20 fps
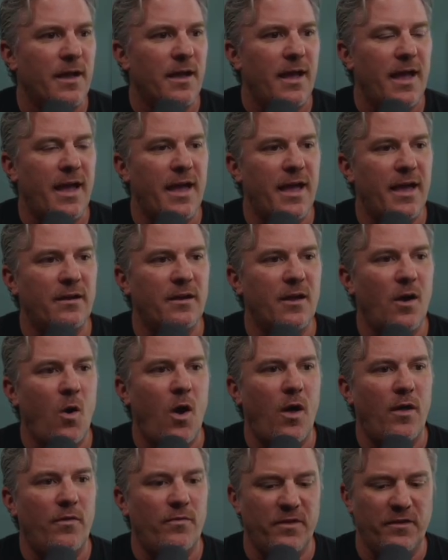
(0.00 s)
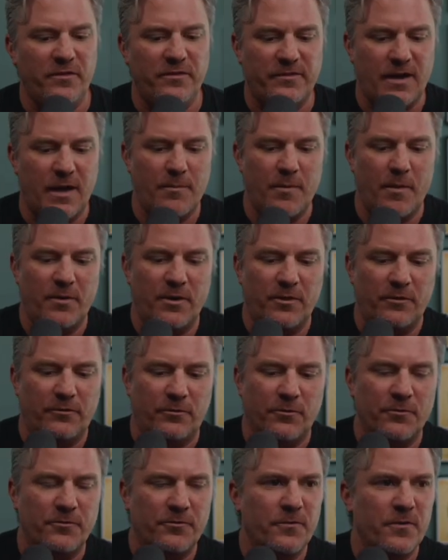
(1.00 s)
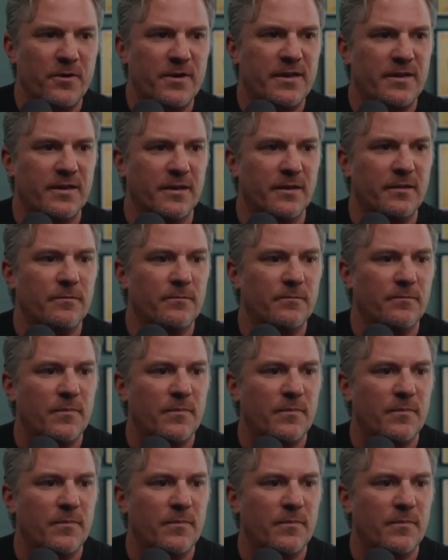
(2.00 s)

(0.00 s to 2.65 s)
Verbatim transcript: And this time I'm gonna search for Kit,